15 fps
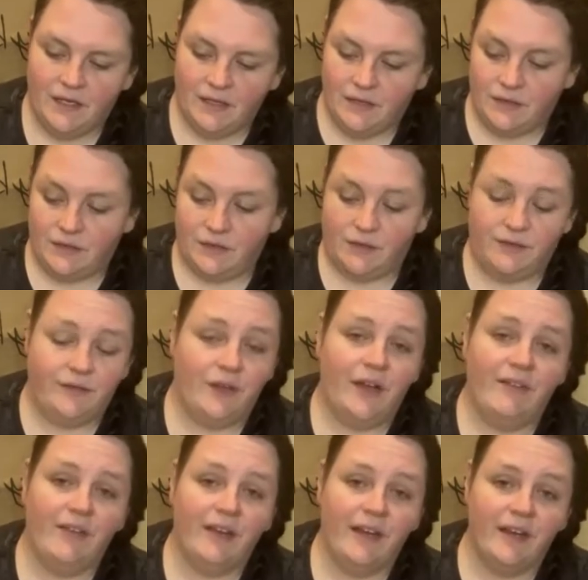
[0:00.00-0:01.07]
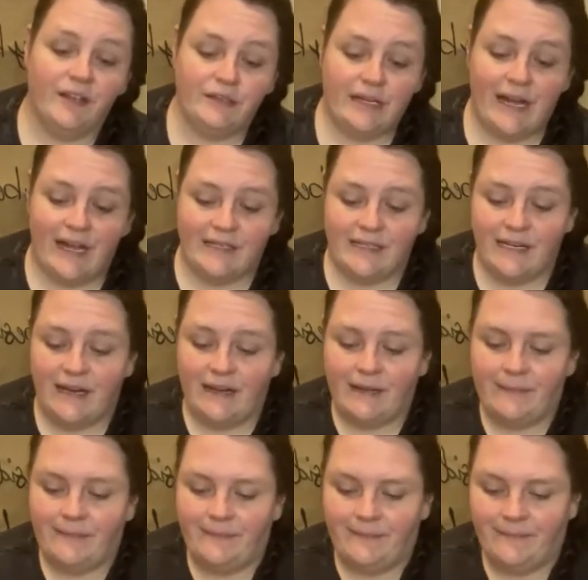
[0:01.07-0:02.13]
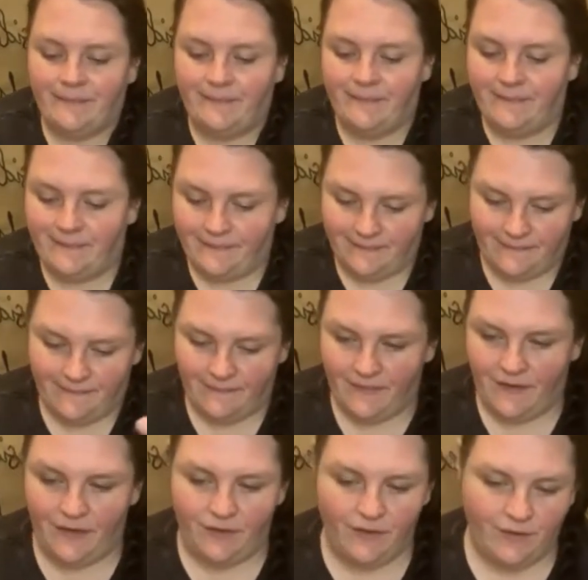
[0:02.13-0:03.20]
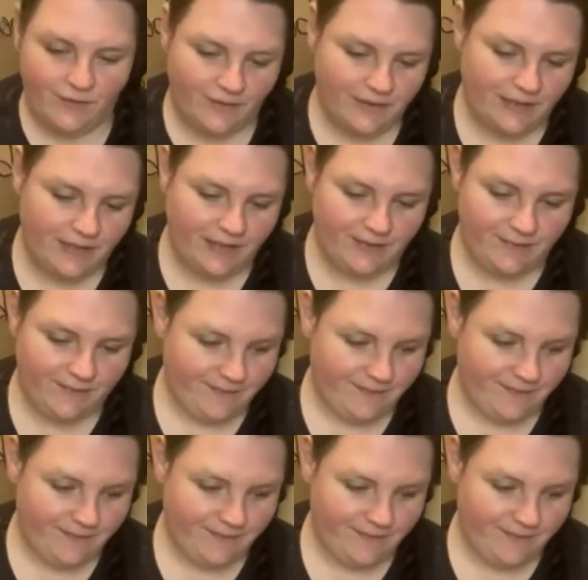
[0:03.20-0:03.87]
So if you ever hear jazz it up, you know what to do.